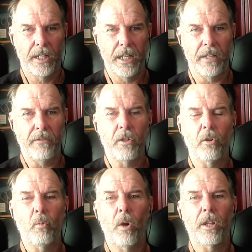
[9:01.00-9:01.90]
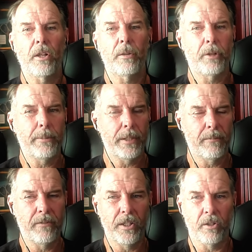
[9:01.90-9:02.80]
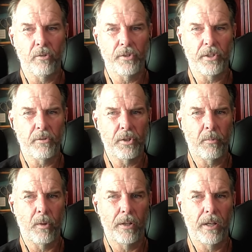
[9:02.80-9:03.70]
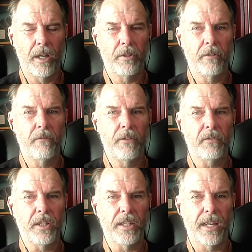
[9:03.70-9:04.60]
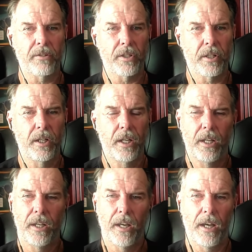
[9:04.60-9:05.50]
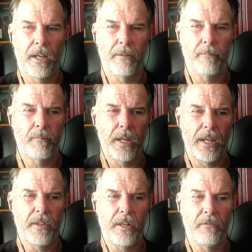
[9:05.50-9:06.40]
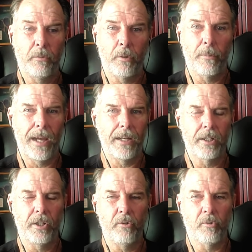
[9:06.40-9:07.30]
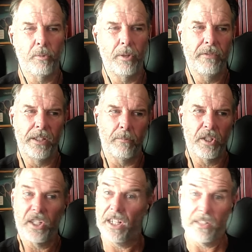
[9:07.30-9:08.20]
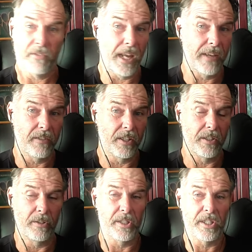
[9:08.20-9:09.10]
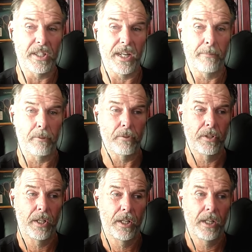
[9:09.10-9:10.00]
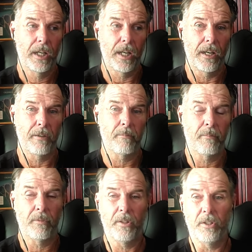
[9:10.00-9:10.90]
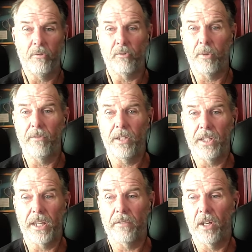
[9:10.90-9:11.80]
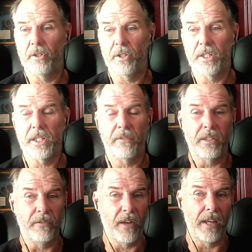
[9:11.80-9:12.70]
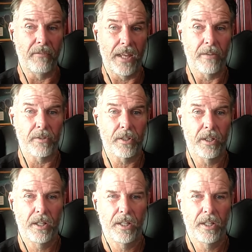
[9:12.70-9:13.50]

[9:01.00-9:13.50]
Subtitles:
And if you go to one of their premium vehicles, it goes to 150,000. And then if you were to buy a used Rivian, which they didn't even have in there as examples, the used Rivians have 175,000.